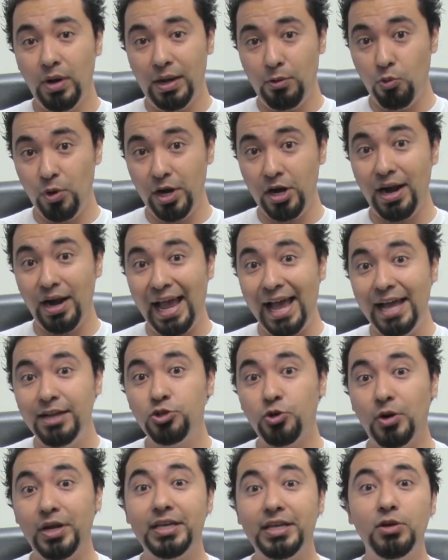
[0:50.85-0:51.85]
where
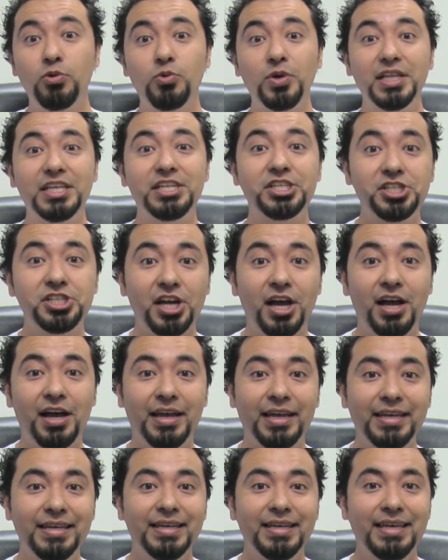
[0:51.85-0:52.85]
Android can really
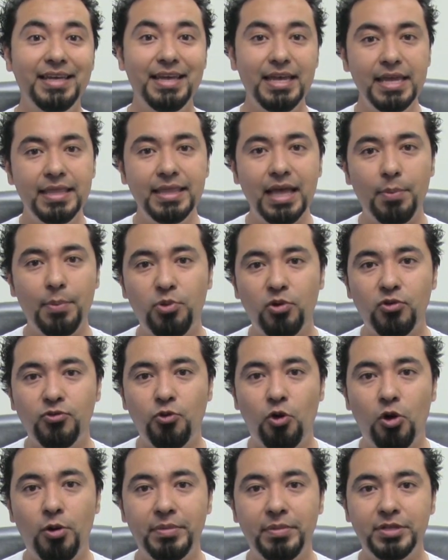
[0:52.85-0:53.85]
shine in that
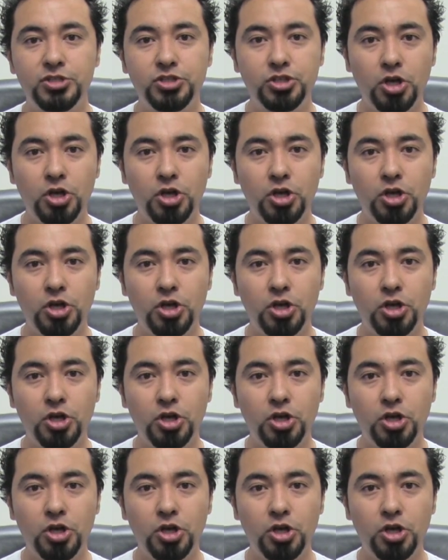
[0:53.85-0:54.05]
performance.